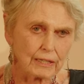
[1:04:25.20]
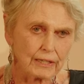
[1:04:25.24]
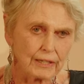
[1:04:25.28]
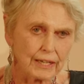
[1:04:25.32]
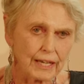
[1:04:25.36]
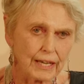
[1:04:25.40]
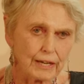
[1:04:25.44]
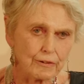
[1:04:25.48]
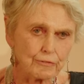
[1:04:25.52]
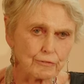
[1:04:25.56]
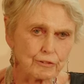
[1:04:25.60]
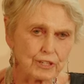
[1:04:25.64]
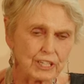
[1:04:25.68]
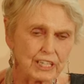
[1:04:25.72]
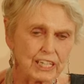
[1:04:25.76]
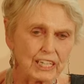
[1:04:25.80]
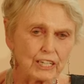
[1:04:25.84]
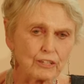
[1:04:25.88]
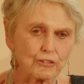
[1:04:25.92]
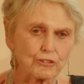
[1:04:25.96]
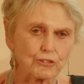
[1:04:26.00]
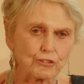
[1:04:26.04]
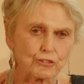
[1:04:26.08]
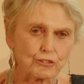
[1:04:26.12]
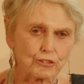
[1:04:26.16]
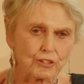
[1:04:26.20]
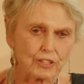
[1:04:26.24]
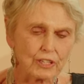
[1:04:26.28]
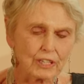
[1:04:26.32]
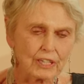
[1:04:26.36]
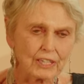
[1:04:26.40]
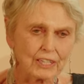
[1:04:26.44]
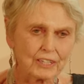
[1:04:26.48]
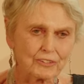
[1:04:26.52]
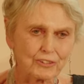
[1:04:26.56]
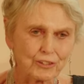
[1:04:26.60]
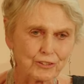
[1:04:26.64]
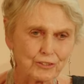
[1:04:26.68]
Every inch,
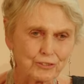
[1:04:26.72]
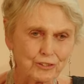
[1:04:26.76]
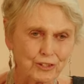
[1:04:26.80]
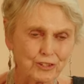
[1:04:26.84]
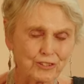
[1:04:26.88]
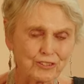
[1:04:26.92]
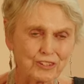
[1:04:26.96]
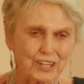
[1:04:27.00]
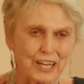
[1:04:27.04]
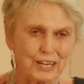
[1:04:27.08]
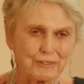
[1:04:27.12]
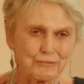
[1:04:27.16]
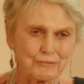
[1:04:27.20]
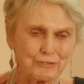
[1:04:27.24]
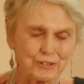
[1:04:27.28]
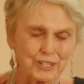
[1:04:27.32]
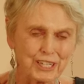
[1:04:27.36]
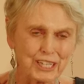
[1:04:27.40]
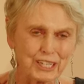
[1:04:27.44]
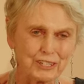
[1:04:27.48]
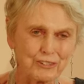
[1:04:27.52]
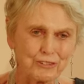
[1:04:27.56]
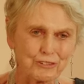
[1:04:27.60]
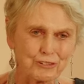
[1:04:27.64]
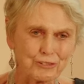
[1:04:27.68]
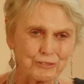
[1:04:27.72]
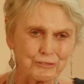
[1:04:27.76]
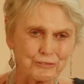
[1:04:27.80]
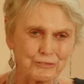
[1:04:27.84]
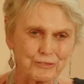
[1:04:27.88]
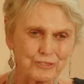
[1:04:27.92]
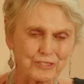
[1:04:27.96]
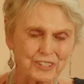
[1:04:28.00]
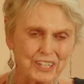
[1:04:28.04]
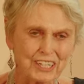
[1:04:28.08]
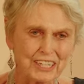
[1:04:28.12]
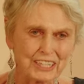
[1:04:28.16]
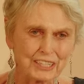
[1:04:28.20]
just as every inch of The
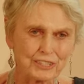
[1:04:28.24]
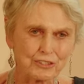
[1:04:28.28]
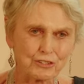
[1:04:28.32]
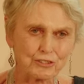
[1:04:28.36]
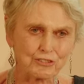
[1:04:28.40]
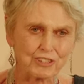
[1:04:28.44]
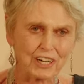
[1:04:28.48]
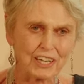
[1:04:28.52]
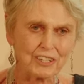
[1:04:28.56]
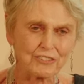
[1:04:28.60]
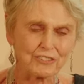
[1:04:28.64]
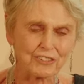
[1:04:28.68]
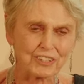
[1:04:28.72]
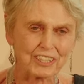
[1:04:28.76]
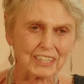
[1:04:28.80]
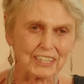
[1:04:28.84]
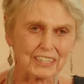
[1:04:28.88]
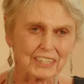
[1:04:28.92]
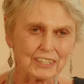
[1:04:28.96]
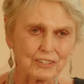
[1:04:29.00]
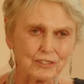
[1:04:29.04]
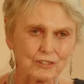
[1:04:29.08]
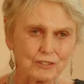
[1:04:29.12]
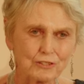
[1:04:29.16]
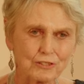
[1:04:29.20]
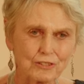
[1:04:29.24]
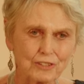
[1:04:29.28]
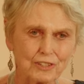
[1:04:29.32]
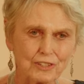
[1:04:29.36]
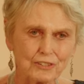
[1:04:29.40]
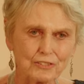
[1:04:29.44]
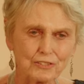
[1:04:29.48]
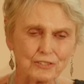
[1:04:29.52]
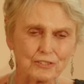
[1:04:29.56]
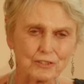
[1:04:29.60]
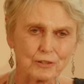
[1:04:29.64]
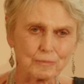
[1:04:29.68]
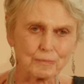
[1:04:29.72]
Dark is Rising
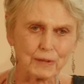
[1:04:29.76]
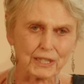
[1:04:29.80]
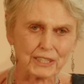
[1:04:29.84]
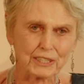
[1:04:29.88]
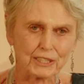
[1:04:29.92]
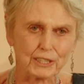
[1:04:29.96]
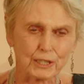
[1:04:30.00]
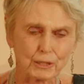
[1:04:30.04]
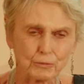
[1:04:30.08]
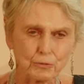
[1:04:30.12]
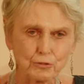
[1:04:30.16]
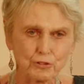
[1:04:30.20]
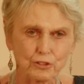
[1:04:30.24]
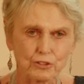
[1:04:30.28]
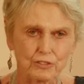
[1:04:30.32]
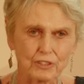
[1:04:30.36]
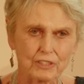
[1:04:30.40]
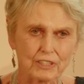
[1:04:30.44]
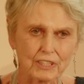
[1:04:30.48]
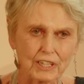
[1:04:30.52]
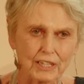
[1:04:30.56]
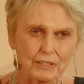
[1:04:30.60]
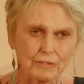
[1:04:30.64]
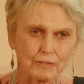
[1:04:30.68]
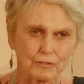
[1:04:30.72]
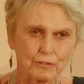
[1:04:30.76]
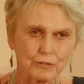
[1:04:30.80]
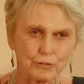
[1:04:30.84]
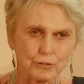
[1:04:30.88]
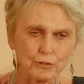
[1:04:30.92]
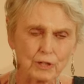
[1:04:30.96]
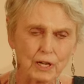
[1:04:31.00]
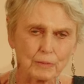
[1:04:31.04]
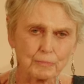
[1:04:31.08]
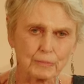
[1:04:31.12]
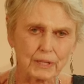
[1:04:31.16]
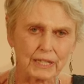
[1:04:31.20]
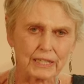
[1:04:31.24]
is the Buckinghamshire that I grew
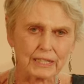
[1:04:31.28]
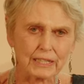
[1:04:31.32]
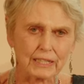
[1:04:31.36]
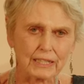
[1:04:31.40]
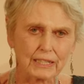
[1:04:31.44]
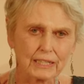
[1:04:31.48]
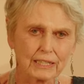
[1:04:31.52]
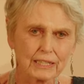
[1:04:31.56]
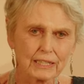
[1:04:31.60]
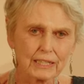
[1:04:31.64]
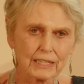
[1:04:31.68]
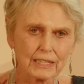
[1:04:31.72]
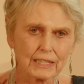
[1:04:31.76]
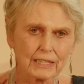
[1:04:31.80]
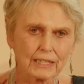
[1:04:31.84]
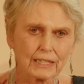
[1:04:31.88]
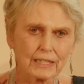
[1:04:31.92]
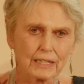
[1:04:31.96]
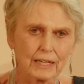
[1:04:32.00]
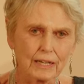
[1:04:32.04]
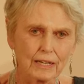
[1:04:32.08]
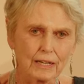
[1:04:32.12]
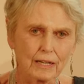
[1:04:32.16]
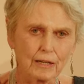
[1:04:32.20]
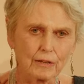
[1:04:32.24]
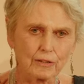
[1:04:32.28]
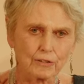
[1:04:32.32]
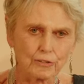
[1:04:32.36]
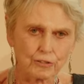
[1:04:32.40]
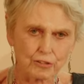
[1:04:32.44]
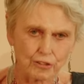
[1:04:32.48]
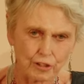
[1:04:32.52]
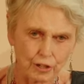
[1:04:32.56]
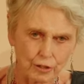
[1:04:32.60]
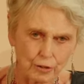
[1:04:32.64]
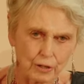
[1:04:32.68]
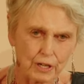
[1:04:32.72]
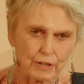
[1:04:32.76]
up in,
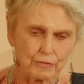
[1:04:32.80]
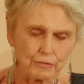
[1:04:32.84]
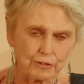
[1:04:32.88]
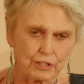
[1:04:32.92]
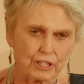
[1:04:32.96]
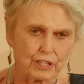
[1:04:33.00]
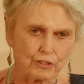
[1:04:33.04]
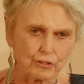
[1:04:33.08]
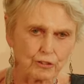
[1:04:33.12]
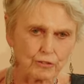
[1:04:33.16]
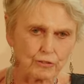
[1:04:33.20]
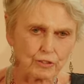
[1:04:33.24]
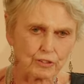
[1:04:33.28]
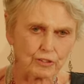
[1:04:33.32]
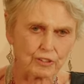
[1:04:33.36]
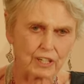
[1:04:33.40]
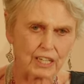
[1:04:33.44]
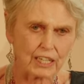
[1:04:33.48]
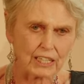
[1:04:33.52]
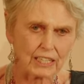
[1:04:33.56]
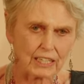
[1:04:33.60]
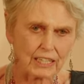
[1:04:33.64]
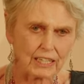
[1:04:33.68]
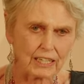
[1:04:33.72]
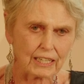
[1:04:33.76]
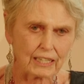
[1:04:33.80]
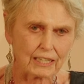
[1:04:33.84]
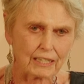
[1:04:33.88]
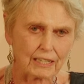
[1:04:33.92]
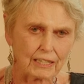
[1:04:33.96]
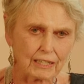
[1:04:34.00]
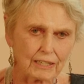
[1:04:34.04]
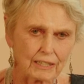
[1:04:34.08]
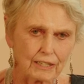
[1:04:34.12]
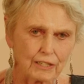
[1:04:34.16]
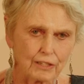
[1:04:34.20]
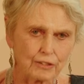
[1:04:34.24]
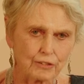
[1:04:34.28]
so every inch of The Grey King
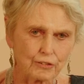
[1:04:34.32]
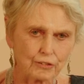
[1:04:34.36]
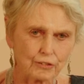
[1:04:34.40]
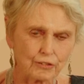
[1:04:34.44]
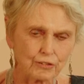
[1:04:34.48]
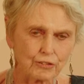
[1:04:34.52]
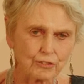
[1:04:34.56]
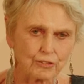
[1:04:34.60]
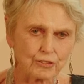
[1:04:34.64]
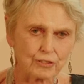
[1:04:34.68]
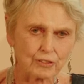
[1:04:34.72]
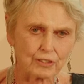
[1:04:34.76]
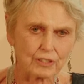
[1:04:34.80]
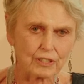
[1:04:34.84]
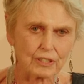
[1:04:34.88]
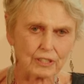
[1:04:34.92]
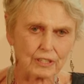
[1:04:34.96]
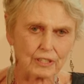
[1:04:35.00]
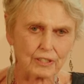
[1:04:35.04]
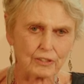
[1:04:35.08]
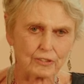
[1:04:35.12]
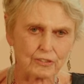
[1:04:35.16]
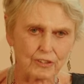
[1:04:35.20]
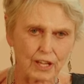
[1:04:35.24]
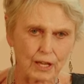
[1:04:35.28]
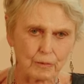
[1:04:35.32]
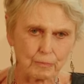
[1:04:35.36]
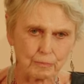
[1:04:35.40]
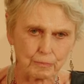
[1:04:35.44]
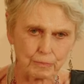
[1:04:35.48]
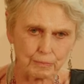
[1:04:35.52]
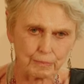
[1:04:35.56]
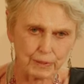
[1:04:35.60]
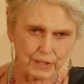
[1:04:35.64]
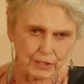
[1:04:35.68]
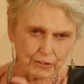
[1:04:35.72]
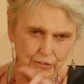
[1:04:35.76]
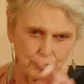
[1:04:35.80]
is that
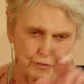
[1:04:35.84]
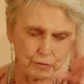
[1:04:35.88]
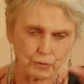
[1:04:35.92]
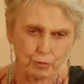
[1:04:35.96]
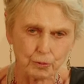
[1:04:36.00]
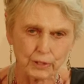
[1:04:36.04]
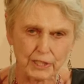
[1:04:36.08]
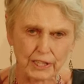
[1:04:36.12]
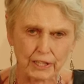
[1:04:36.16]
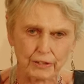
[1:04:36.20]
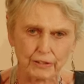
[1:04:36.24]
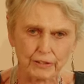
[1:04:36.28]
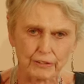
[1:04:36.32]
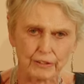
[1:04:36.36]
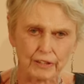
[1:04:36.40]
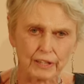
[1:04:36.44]
piece of Gwynedd